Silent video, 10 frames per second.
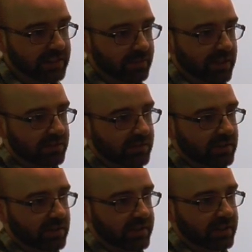committing to
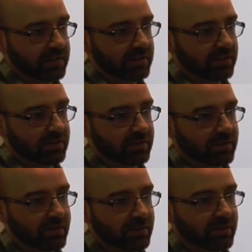theory
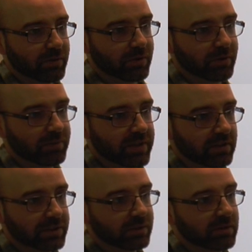through
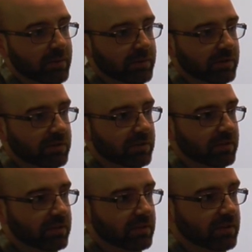methodological commitments.
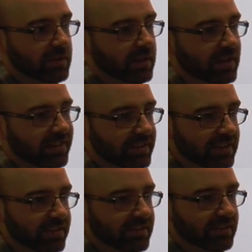And I
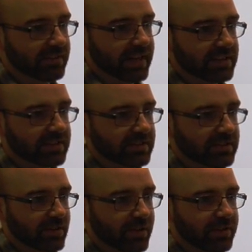think
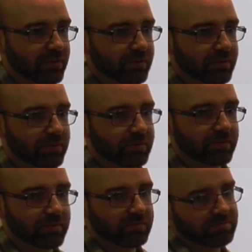that's kind of
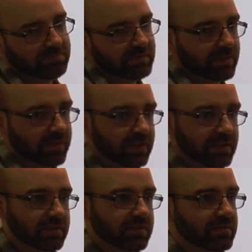something
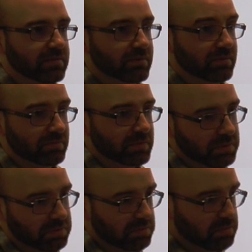that's
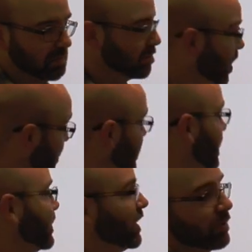might be
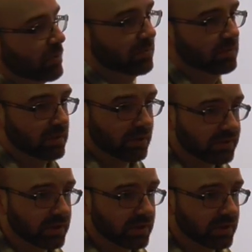happening through a lot of